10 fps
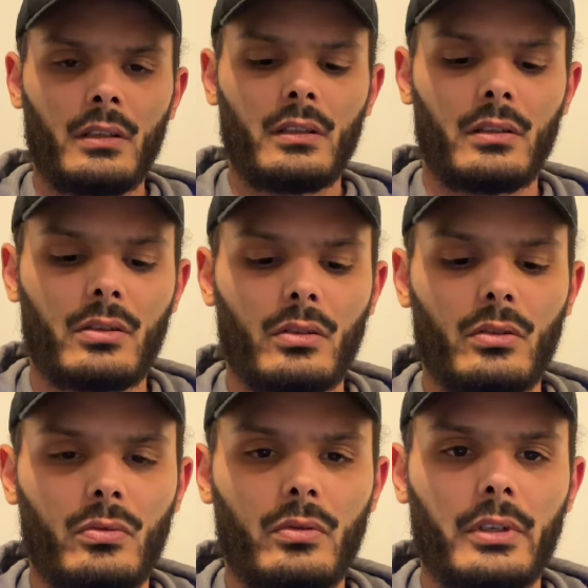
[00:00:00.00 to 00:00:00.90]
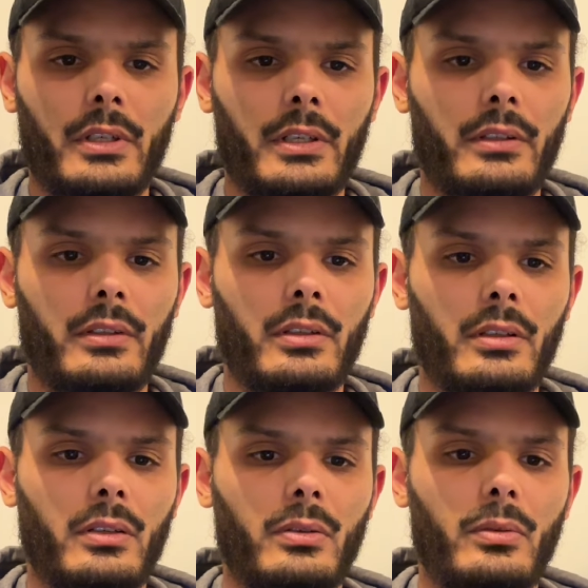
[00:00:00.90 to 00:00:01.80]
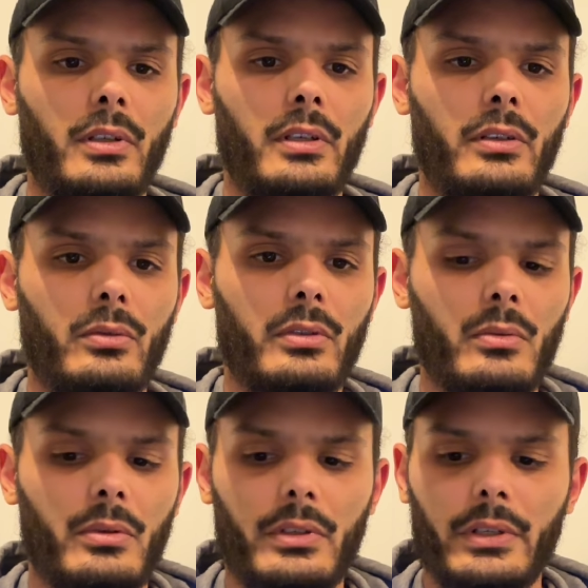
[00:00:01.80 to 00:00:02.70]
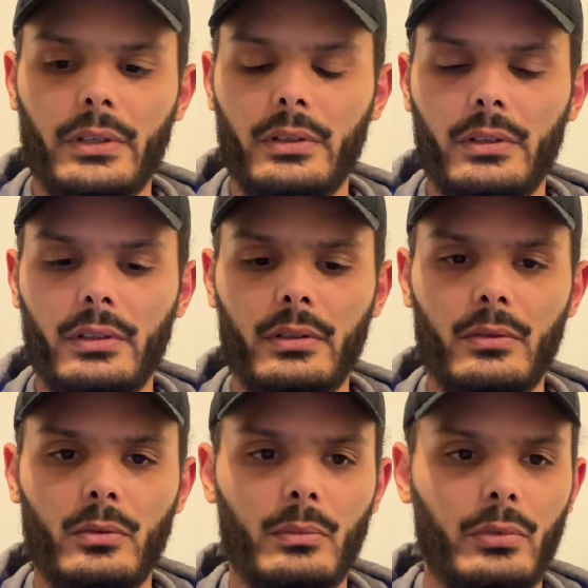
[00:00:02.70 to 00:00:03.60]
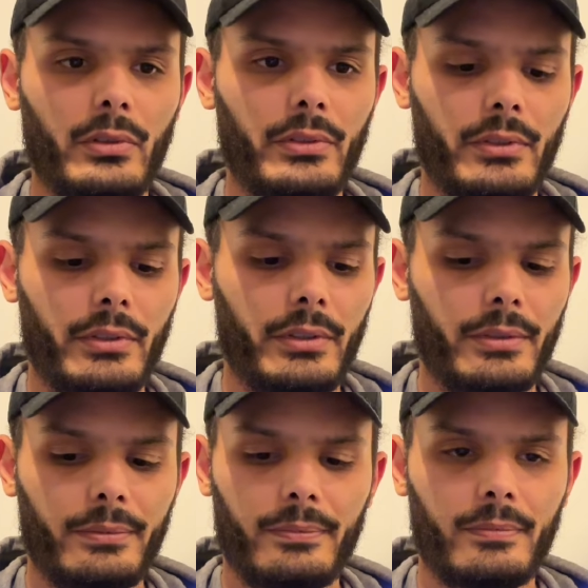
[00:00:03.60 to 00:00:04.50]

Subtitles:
So to connect, we use our web browser.